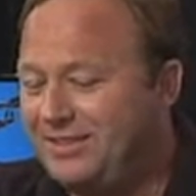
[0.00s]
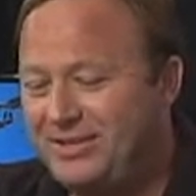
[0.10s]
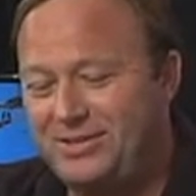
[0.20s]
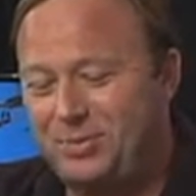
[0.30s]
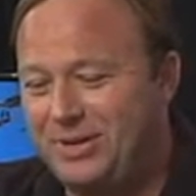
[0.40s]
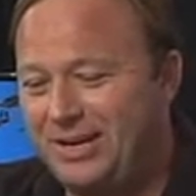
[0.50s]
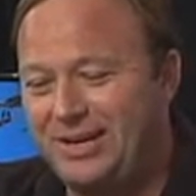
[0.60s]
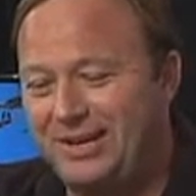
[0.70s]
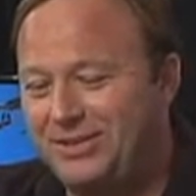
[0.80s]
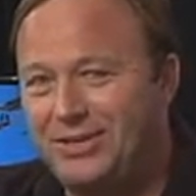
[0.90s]
It's just
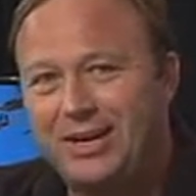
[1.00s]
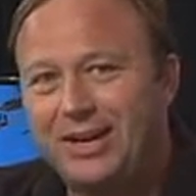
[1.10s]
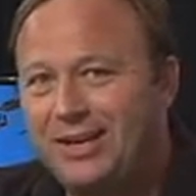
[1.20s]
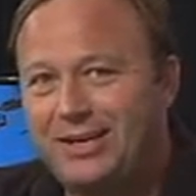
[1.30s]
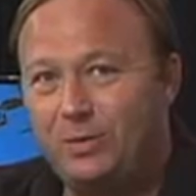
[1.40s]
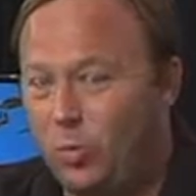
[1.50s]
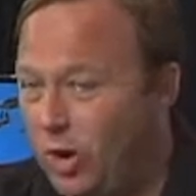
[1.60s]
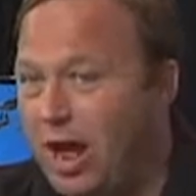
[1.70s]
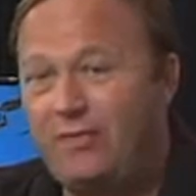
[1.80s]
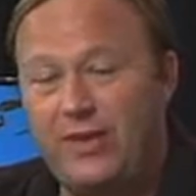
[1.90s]
ridiculous.
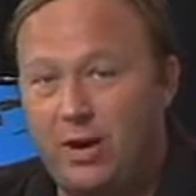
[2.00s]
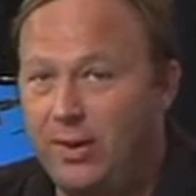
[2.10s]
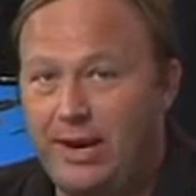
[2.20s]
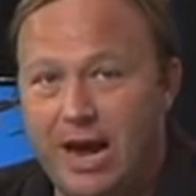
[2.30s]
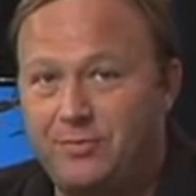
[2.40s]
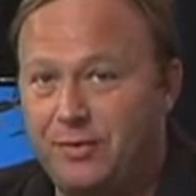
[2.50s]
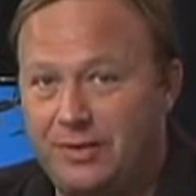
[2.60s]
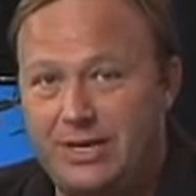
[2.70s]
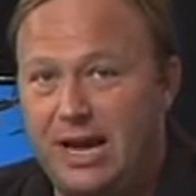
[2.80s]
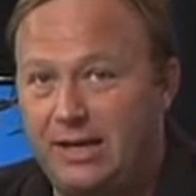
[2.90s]
We're not the only country
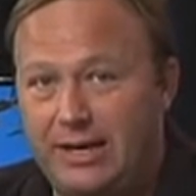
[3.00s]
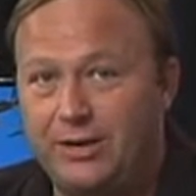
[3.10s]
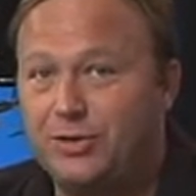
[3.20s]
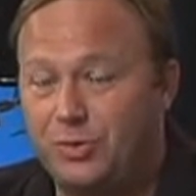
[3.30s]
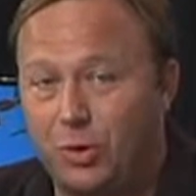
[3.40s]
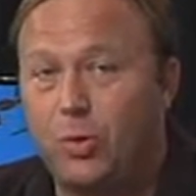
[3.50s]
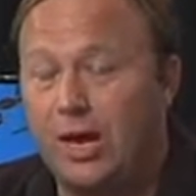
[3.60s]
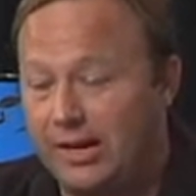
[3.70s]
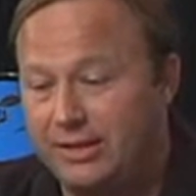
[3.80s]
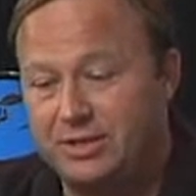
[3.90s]
that's got leaders with
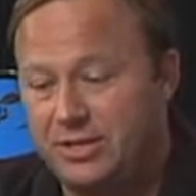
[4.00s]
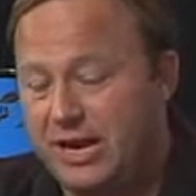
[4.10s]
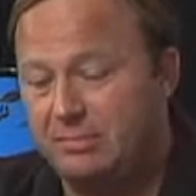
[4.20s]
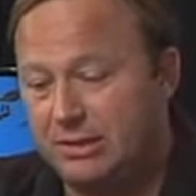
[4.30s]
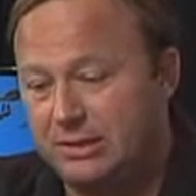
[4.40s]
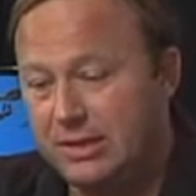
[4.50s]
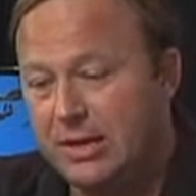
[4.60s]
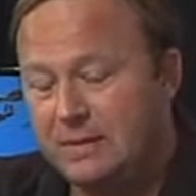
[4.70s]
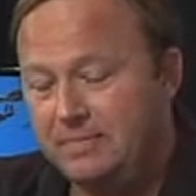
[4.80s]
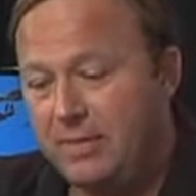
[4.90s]
Orwellian statements.
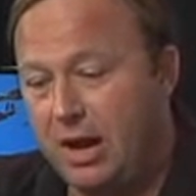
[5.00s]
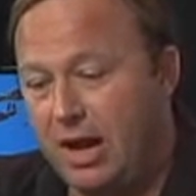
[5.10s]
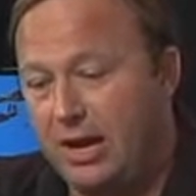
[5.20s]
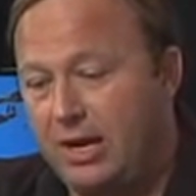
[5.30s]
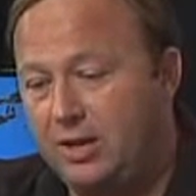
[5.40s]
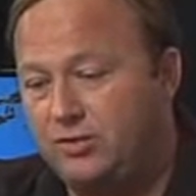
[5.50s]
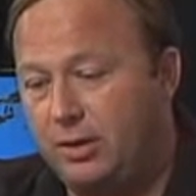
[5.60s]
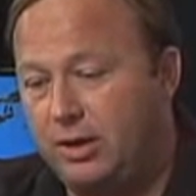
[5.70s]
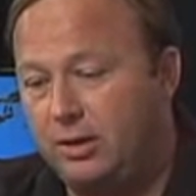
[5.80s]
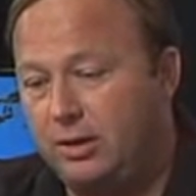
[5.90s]

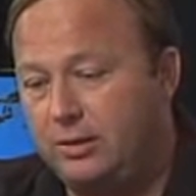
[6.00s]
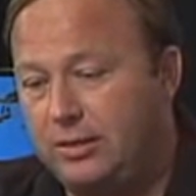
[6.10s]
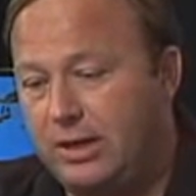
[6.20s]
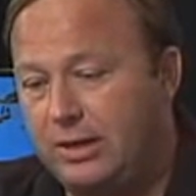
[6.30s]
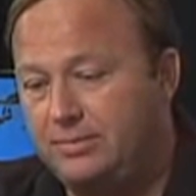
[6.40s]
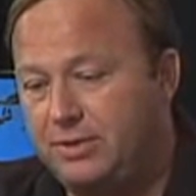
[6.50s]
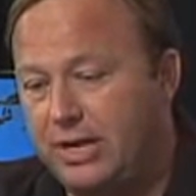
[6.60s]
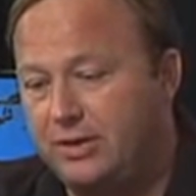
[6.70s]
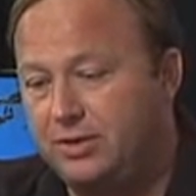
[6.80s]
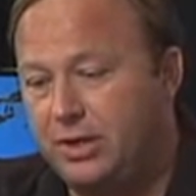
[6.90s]
Israel
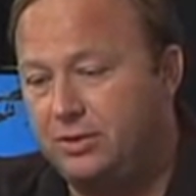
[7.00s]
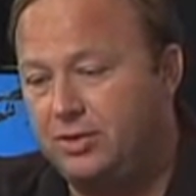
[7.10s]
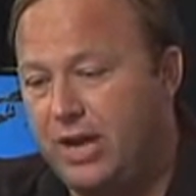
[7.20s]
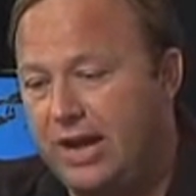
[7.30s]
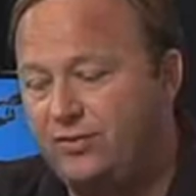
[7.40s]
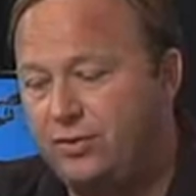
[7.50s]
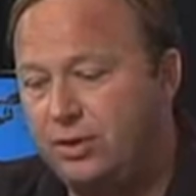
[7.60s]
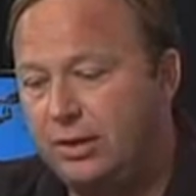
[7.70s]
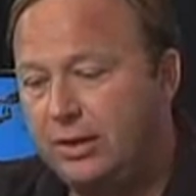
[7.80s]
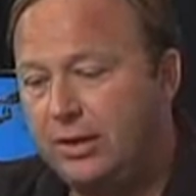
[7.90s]
says
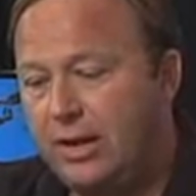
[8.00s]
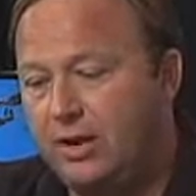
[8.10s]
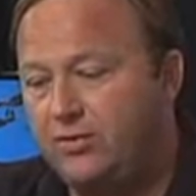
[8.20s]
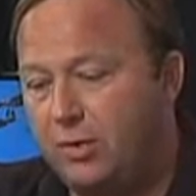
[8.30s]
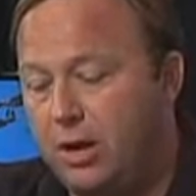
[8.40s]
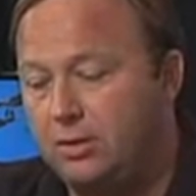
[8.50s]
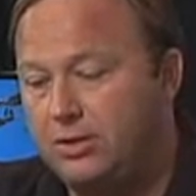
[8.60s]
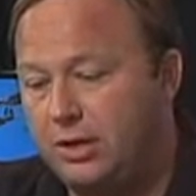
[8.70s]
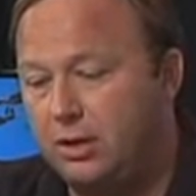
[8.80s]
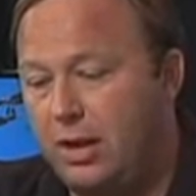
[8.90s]
jets and
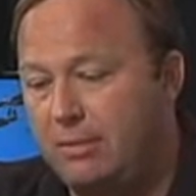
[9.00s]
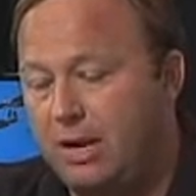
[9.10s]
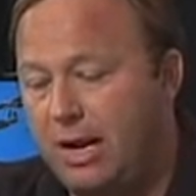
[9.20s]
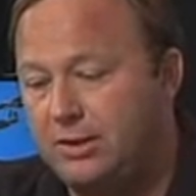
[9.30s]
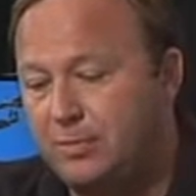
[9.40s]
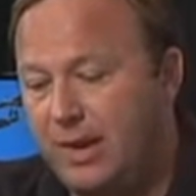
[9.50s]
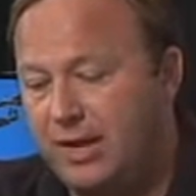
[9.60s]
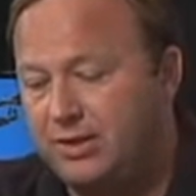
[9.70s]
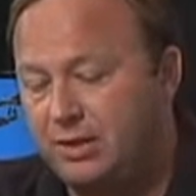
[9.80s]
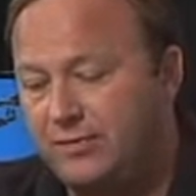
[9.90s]
drones enter Lebanon
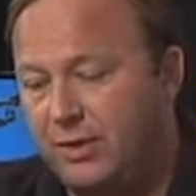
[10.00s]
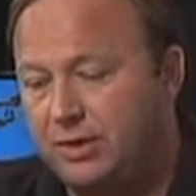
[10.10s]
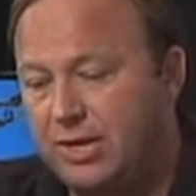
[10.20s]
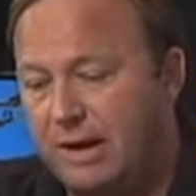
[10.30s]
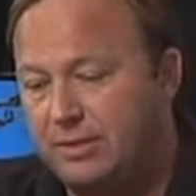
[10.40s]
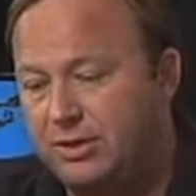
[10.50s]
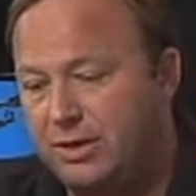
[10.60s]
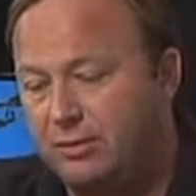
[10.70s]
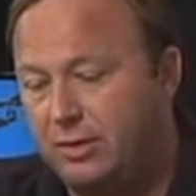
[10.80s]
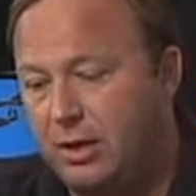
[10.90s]
space in the first time in
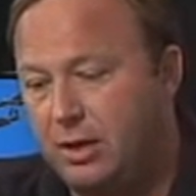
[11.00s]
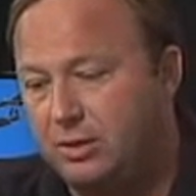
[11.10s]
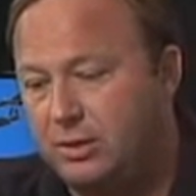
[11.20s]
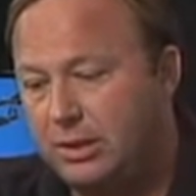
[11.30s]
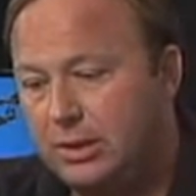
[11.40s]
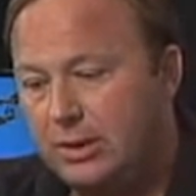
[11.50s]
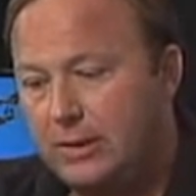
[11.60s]
several years.